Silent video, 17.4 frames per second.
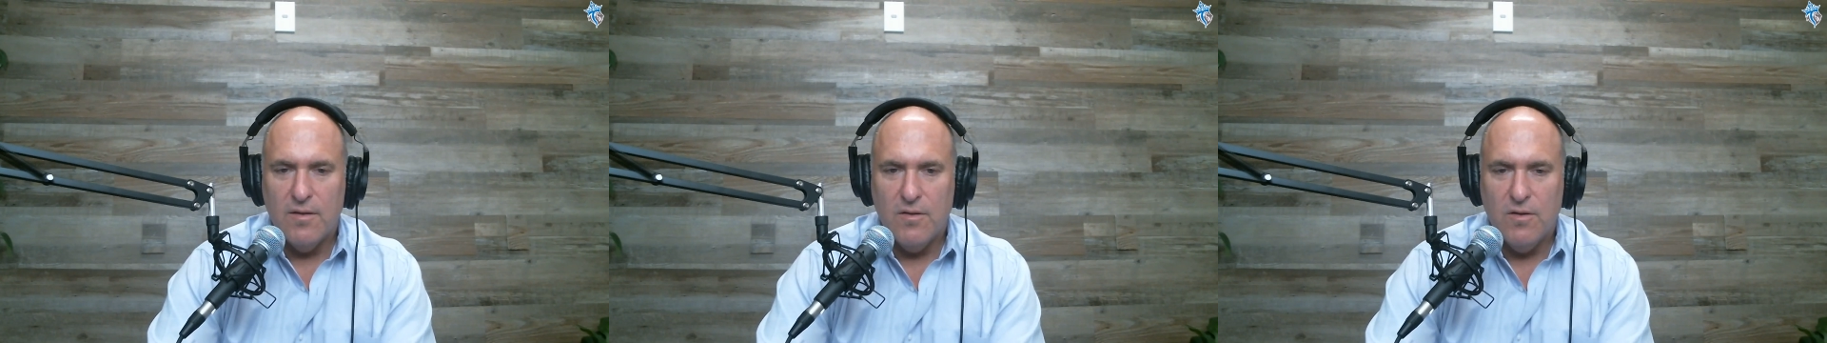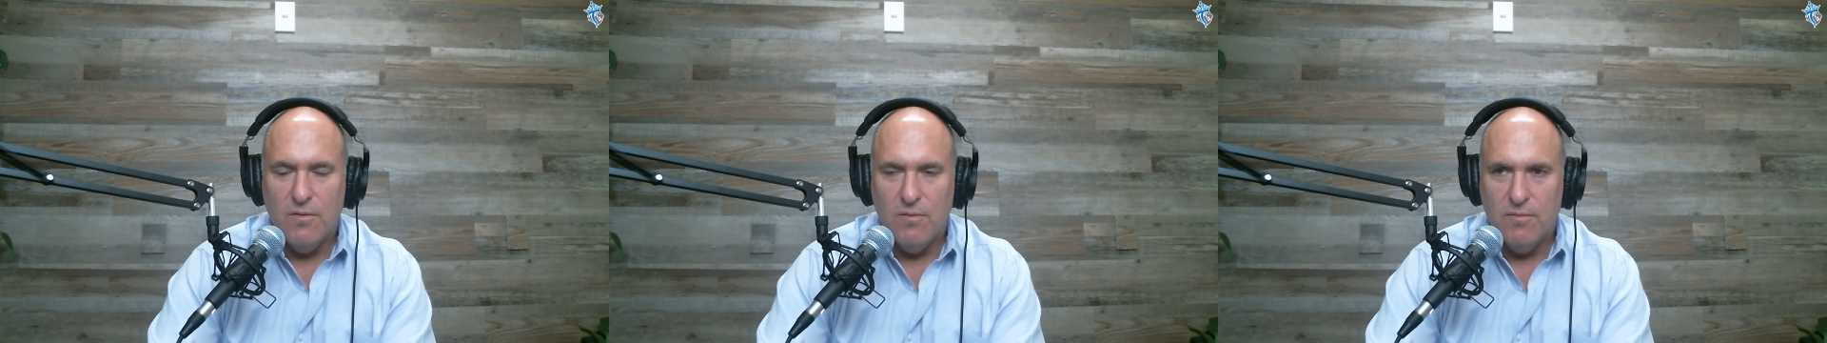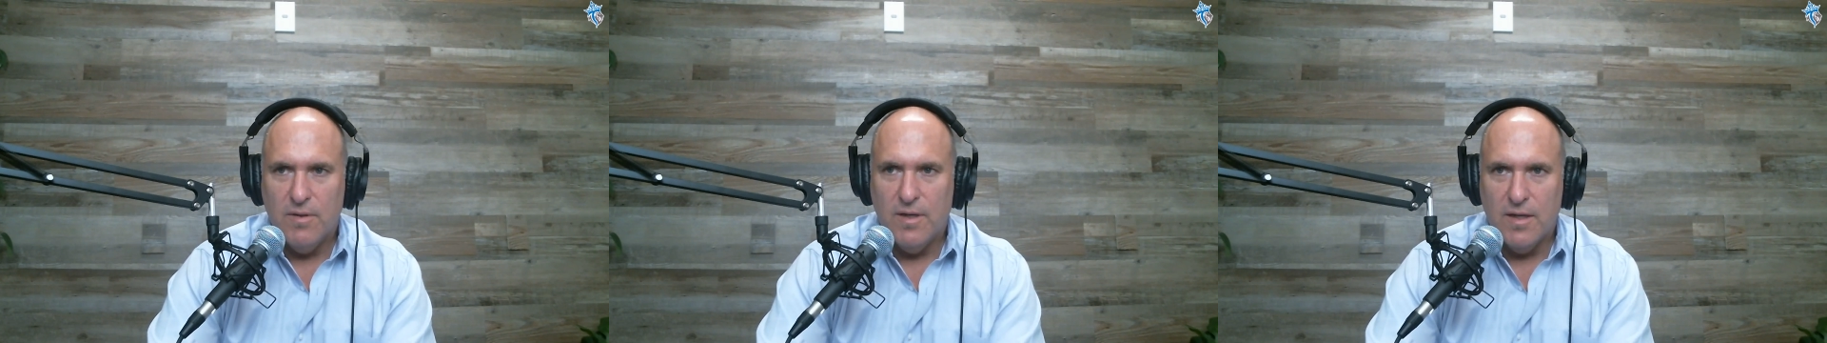
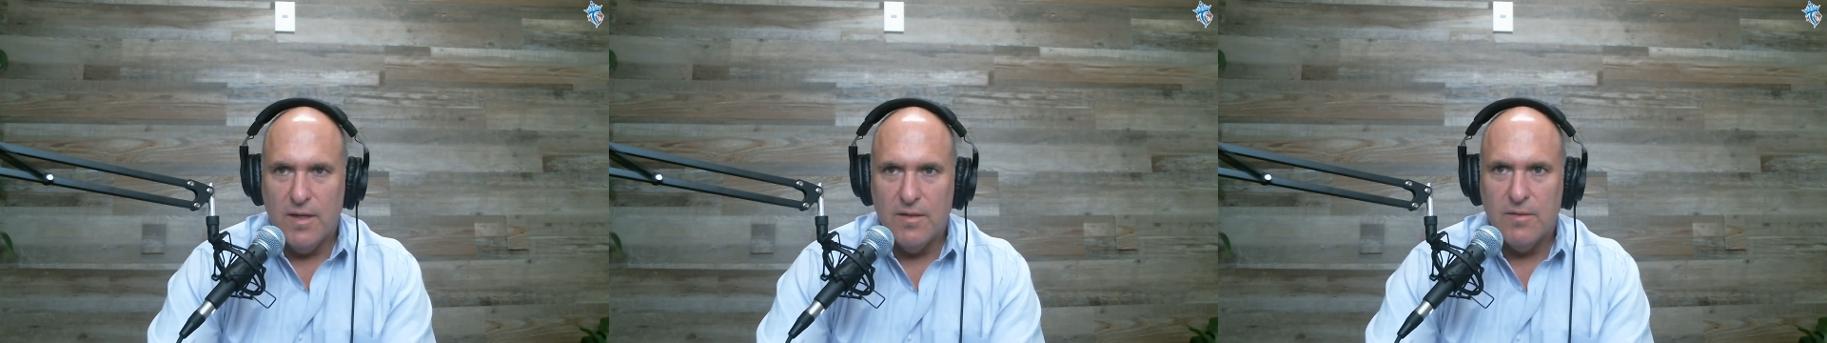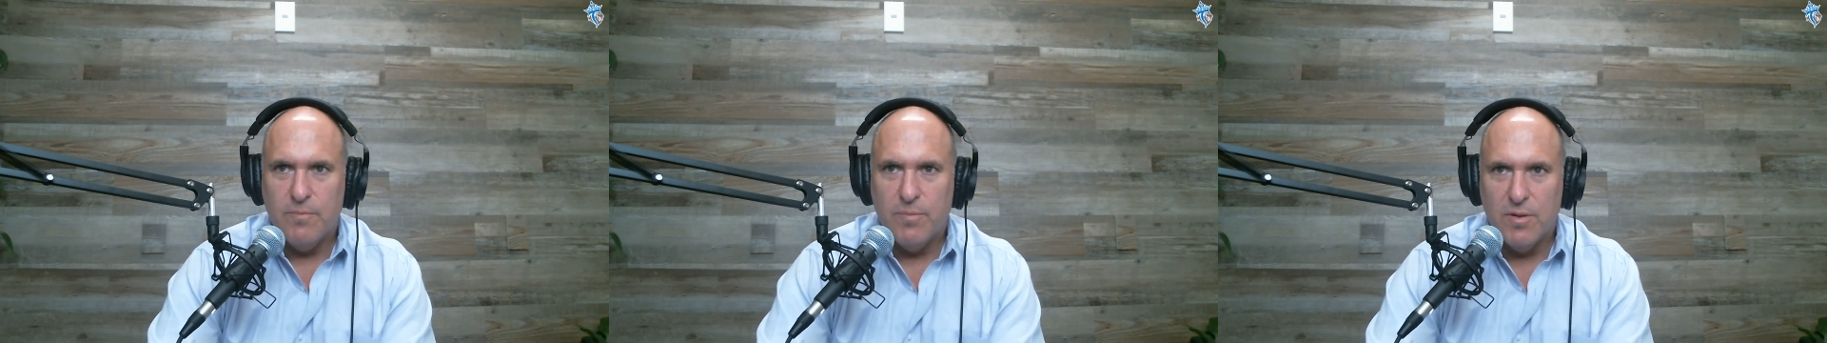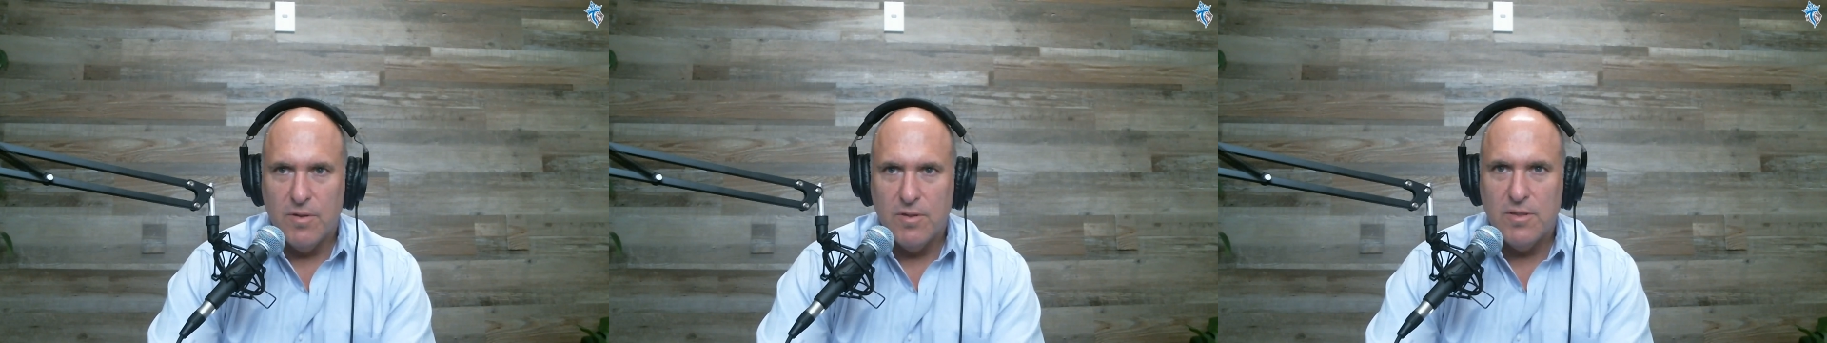you get
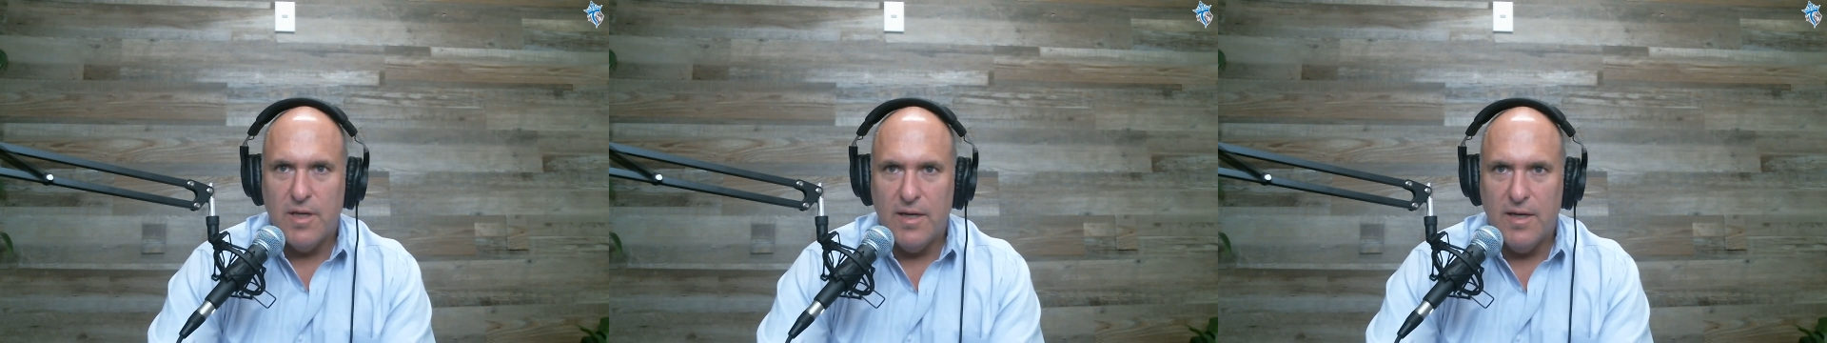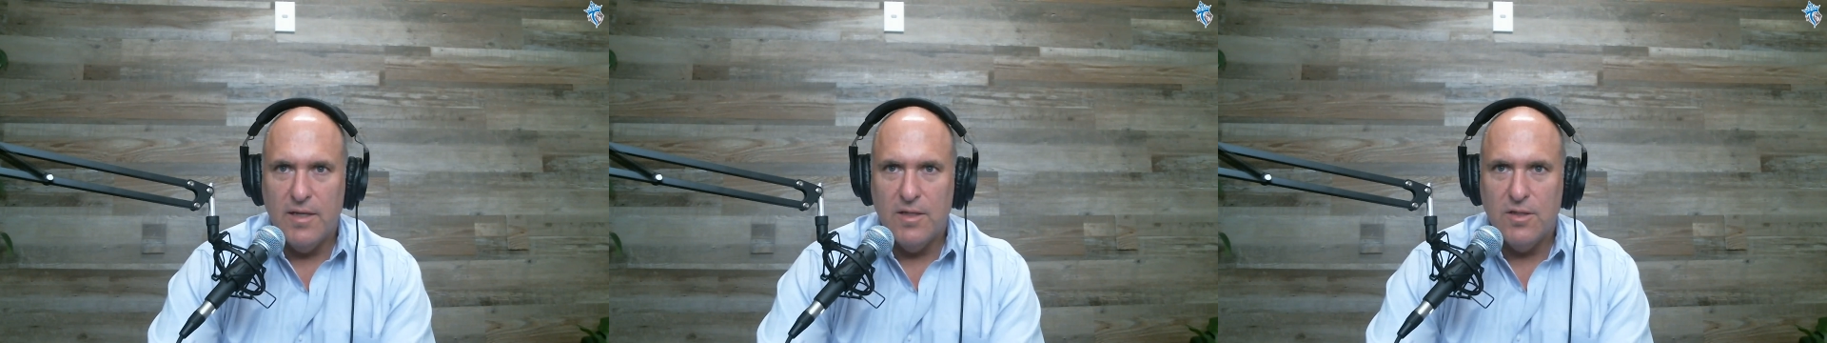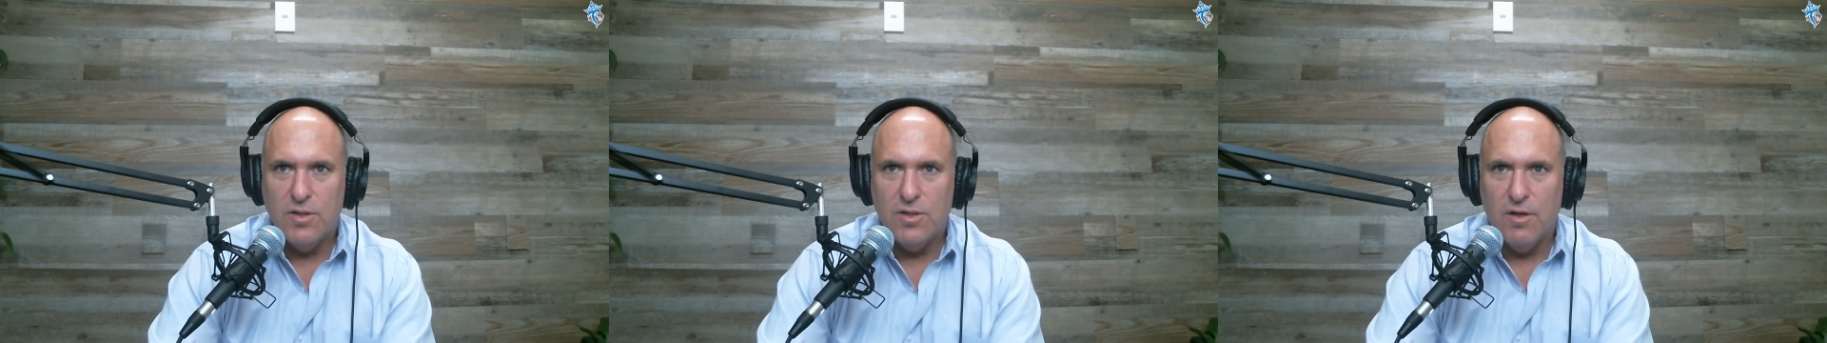a
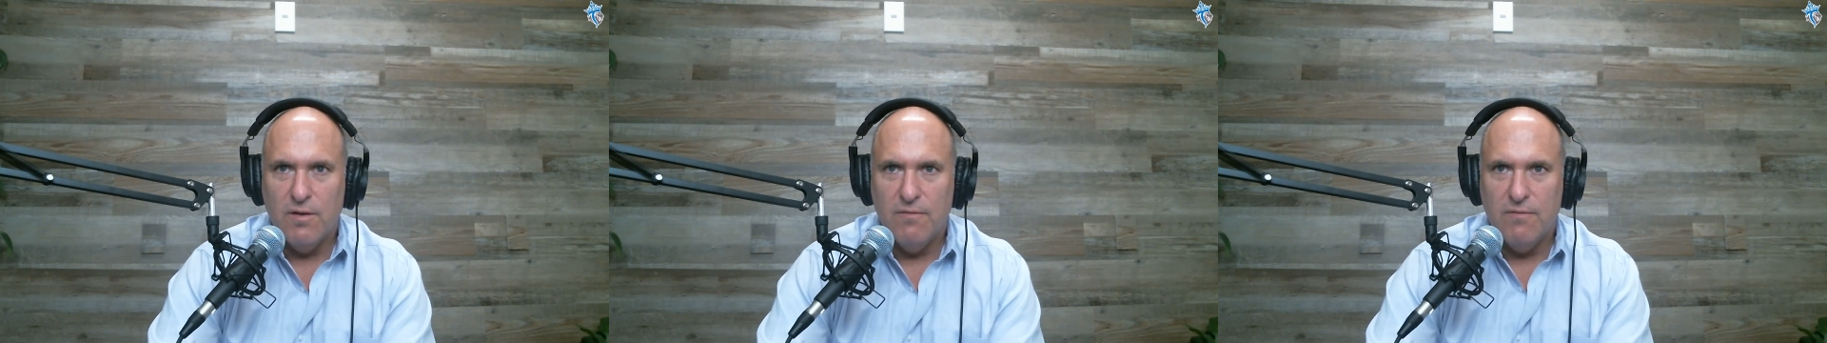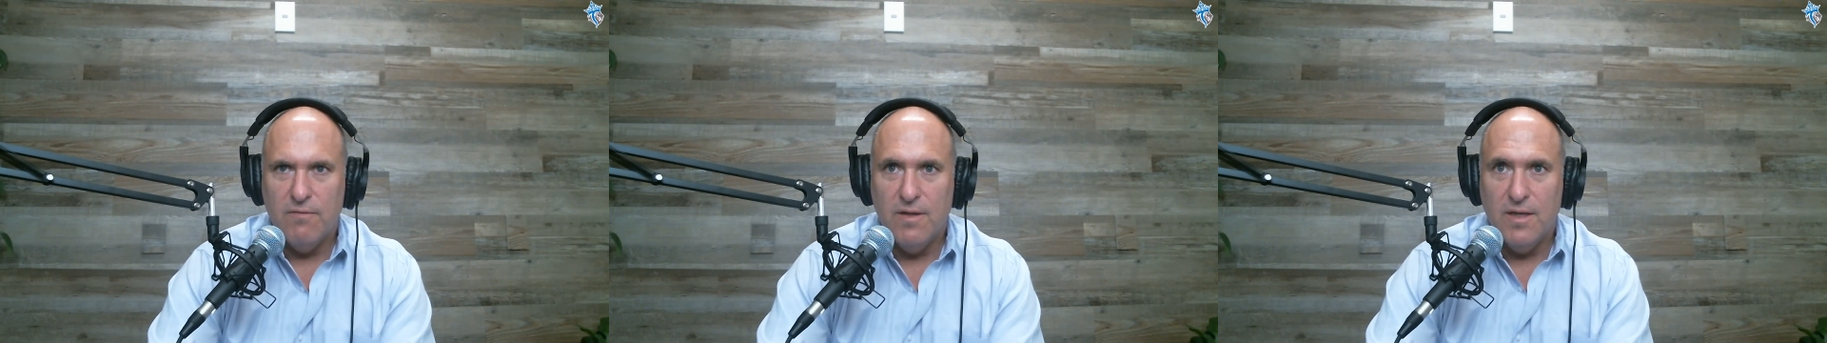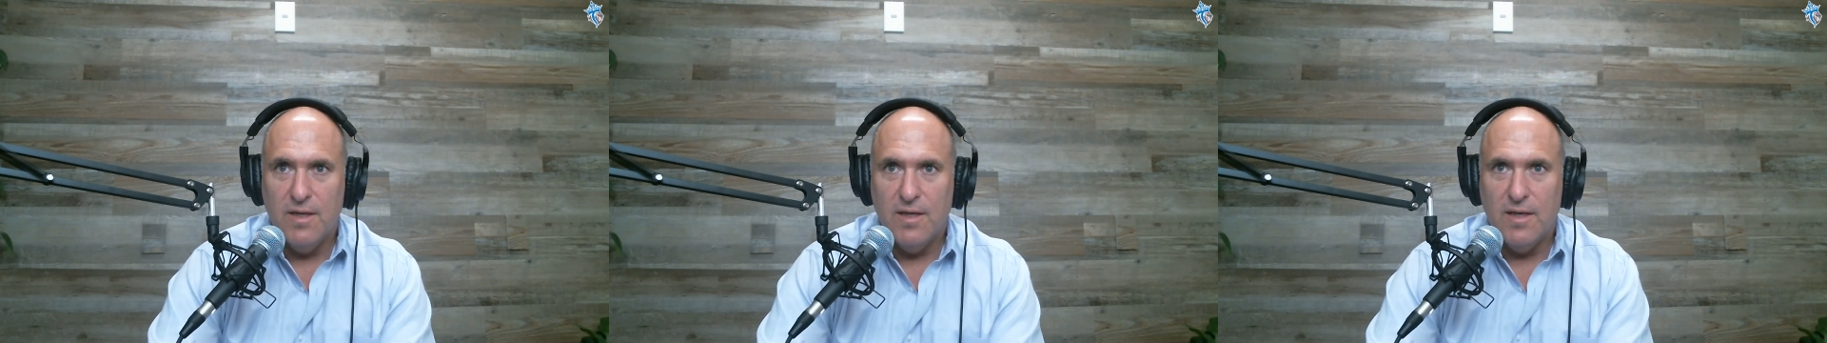percentage
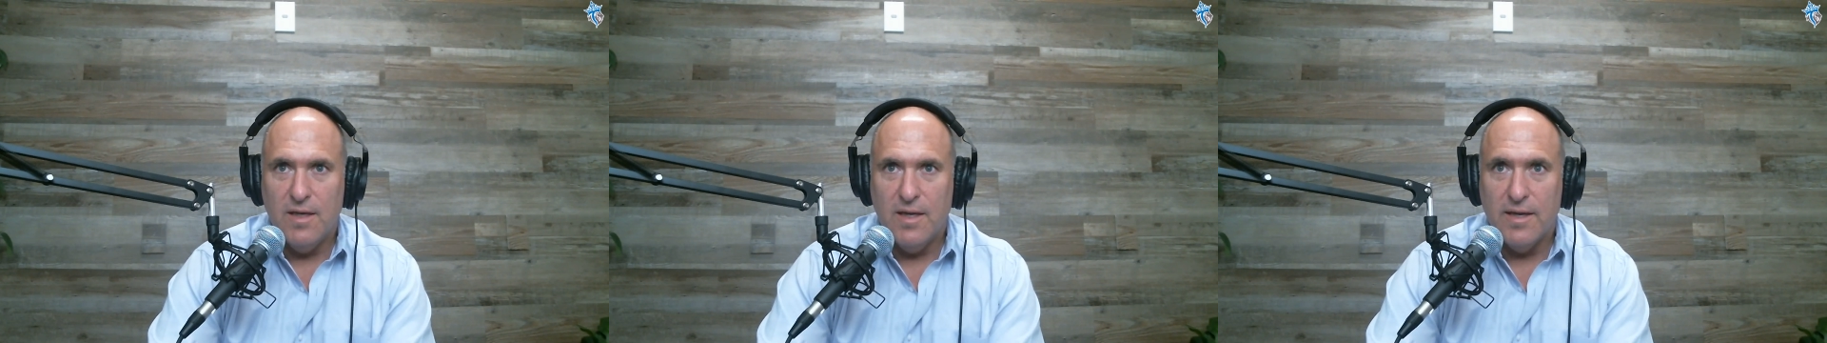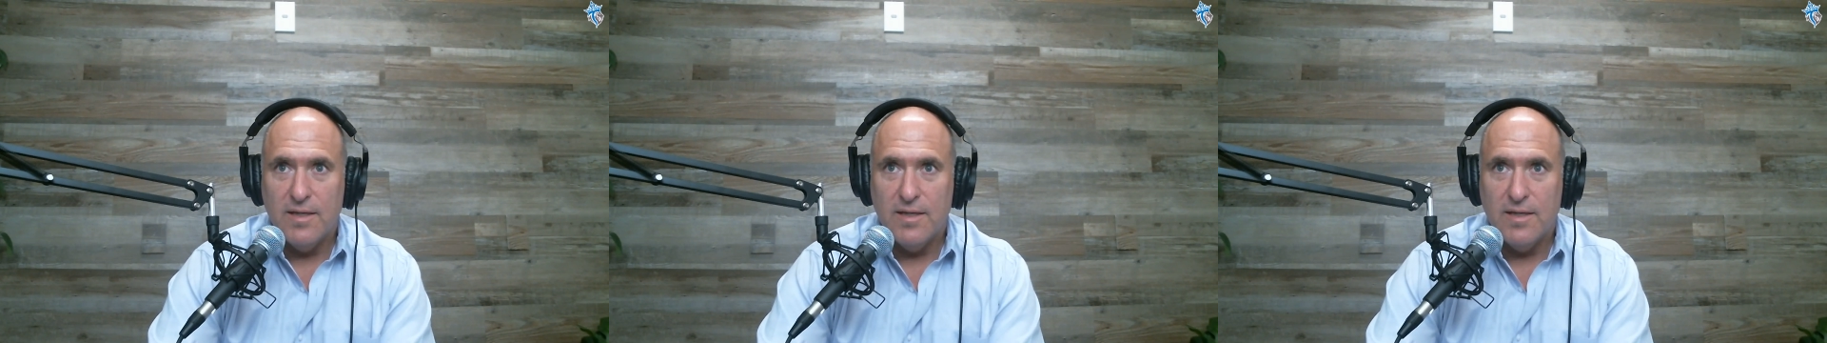of the